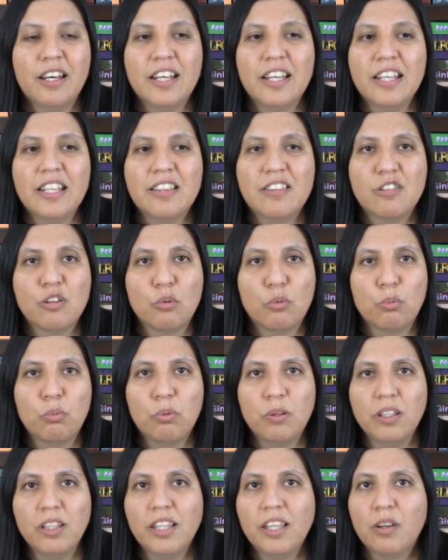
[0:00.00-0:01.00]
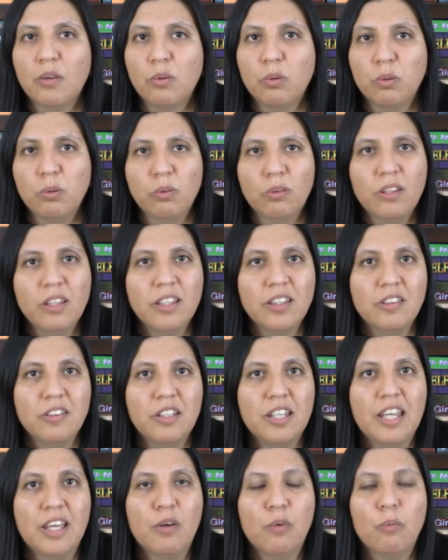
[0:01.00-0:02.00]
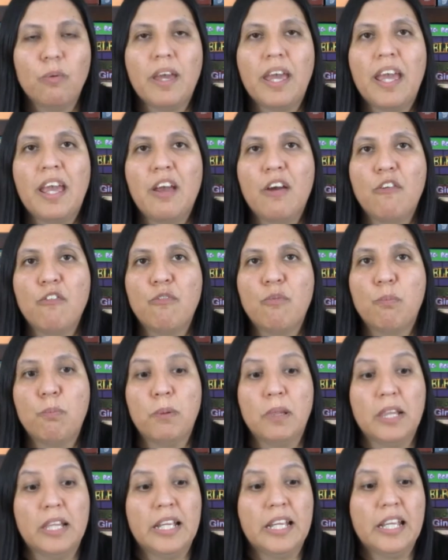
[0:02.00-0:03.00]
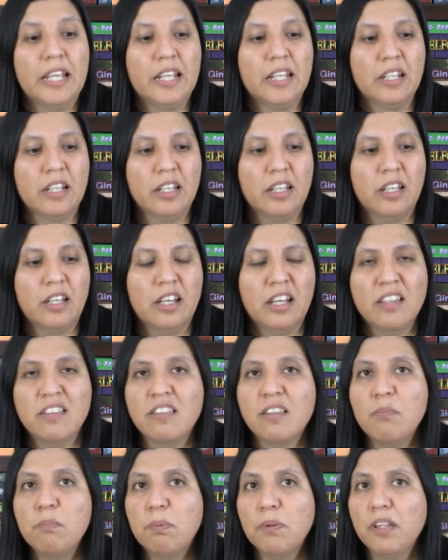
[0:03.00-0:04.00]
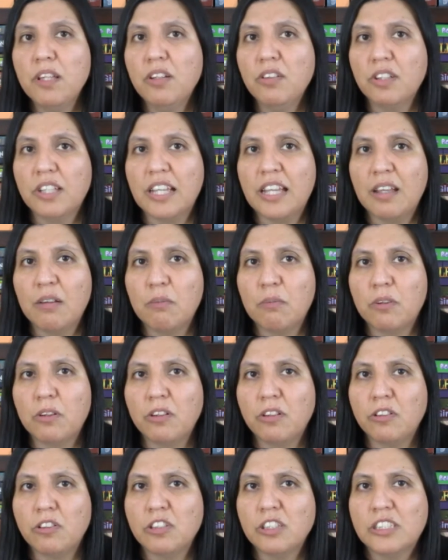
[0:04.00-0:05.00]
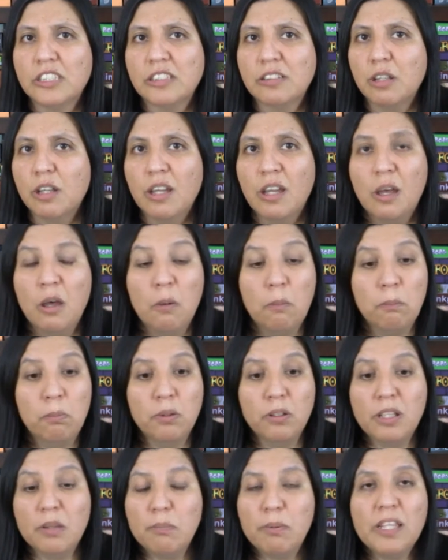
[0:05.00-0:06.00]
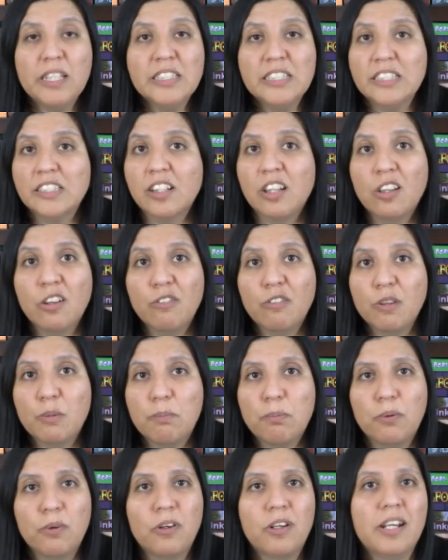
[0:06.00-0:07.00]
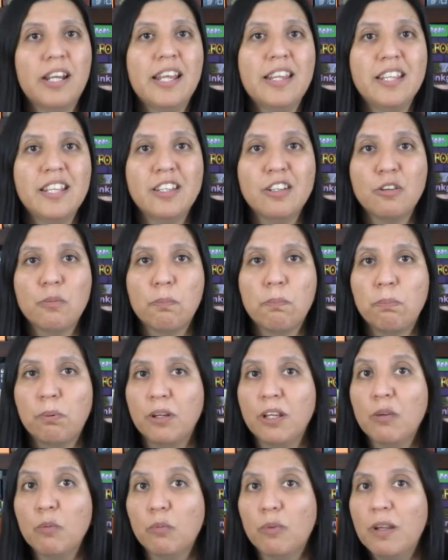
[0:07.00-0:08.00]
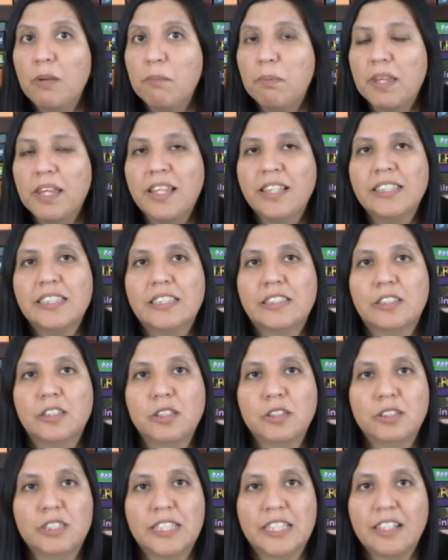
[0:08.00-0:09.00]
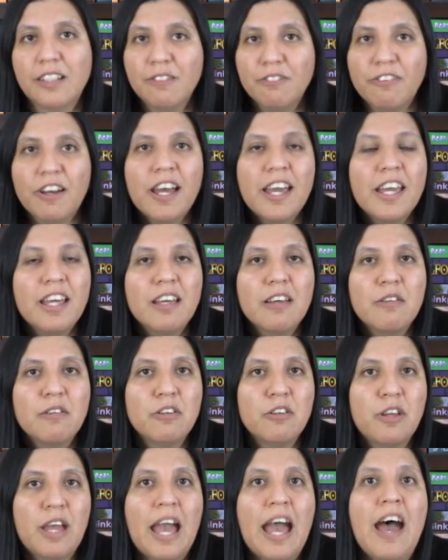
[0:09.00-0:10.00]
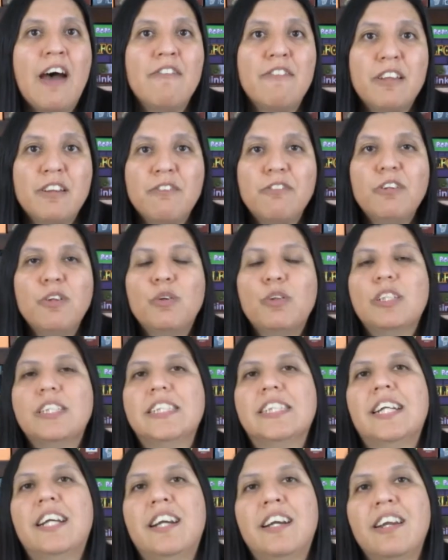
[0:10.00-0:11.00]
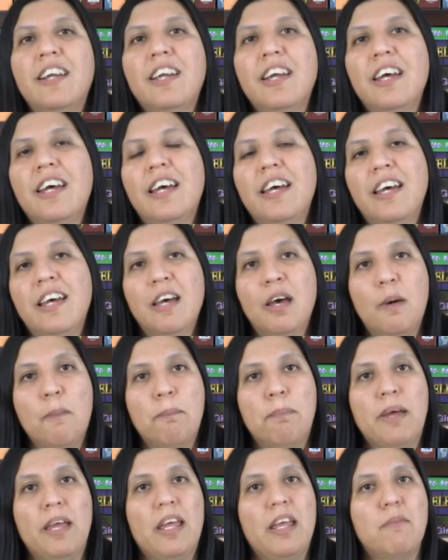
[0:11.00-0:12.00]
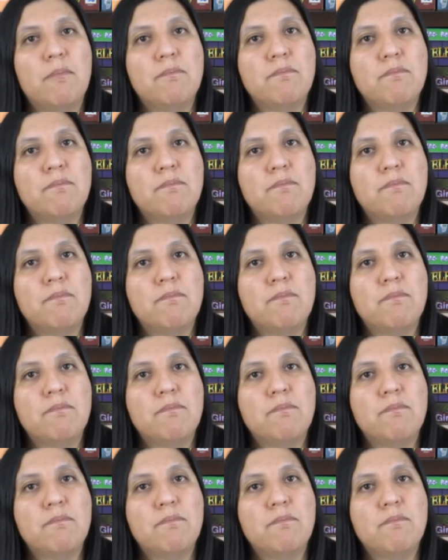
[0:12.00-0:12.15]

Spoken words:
it's a really cool and unique way of playing a simple little game where you're just putting pieces all over the board, and then you're putting 1 piece to signify you have influence there. But